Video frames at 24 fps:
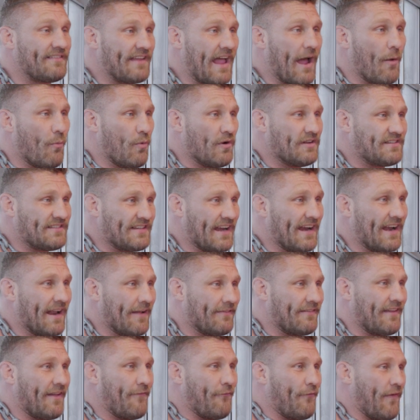I would say it
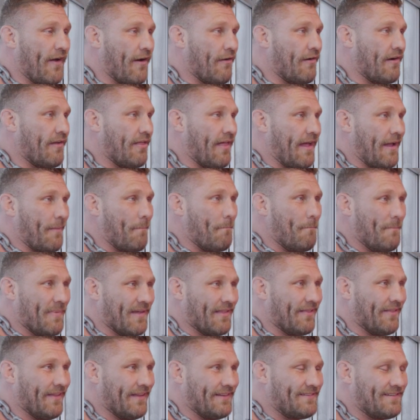has a very
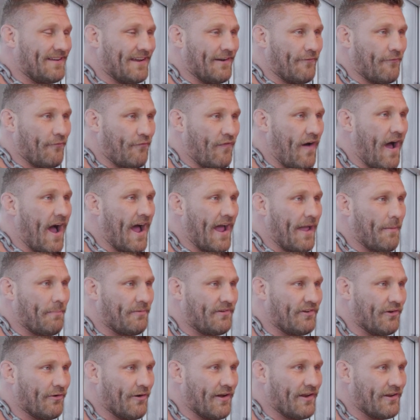militant
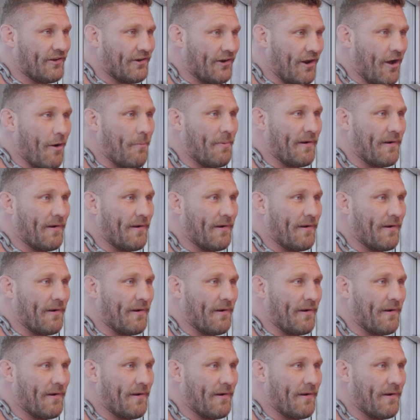vibe to it,